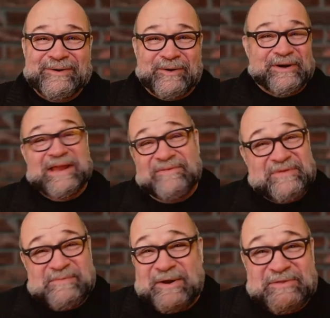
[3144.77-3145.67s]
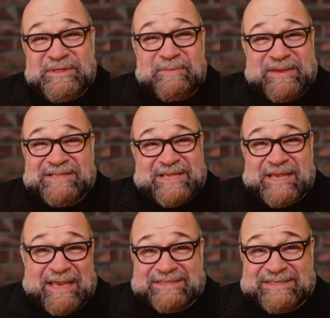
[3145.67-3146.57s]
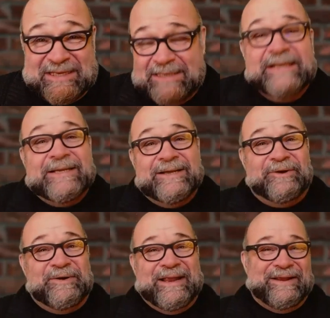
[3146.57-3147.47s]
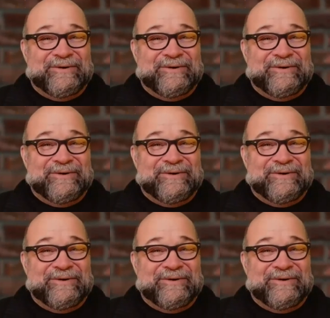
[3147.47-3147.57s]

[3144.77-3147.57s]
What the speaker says: or even better than the pizza I ate tonight. Right.